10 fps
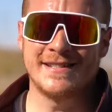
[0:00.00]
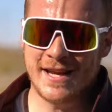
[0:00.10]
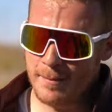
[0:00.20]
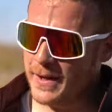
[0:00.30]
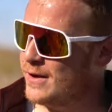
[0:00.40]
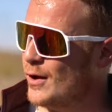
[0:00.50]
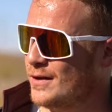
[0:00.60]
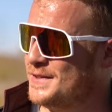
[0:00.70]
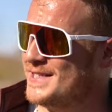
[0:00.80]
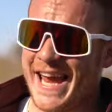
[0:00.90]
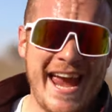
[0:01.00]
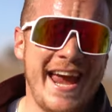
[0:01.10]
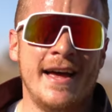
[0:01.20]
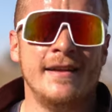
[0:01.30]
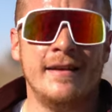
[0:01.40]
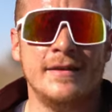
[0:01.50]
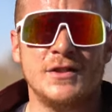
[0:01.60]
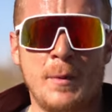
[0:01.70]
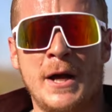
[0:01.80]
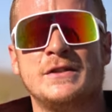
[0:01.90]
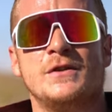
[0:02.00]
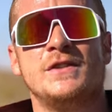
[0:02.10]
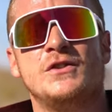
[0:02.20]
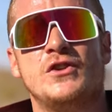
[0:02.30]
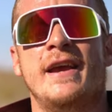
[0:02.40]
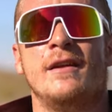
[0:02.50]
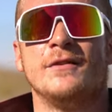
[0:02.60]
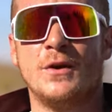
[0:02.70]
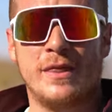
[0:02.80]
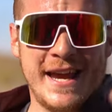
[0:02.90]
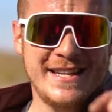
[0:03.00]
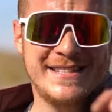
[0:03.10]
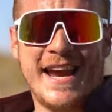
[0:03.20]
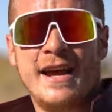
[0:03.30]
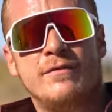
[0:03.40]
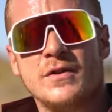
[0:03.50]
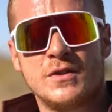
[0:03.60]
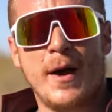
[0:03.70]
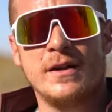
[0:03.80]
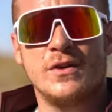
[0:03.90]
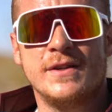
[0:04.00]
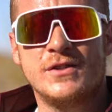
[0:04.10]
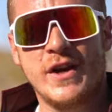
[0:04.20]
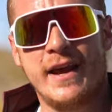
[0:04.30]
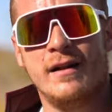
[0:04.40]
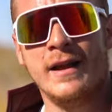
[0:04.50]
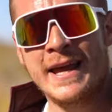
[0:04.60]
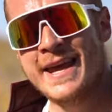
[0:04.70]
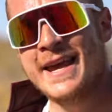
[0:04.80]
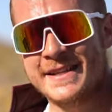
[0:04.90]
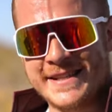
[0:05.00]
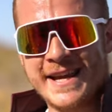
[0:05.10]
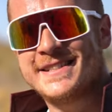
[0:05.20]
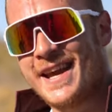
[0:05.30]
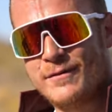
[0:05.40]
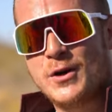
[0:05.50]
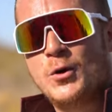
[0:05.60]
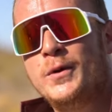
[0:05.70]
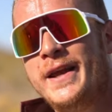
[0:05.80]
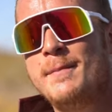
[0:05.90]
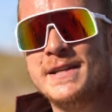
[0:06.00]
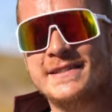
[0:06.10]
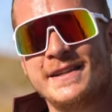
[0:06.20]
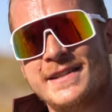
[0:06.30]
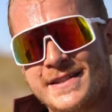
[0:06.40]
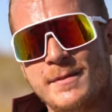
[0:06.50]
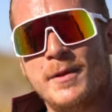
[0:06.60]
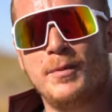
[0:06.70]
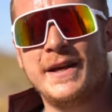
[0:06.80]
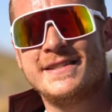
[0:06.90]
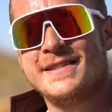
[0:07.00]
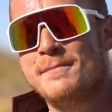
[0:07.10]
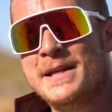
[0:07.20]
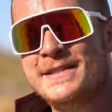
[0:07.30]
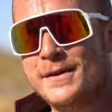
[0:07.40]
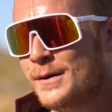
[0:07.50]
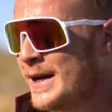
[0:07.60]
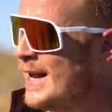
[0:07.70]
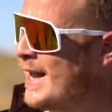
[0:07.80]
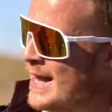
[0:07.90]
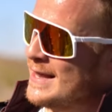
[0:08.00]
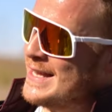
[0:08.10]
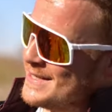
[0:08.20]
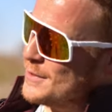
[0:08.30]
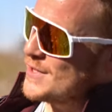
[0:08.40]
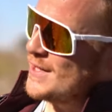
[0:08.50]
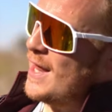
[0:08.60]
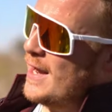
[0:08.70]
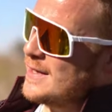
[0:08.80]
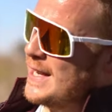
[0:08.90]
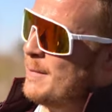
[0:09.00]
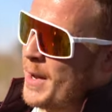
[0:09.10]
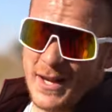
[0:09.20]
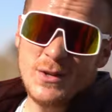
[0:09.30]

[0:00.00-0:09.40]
this company called Zan sponsors his channel. So thanks Zan for sponsoring his channel. Zan's kind of a cool name. It sounds like some of the places I've been to. These are slugs. I'm not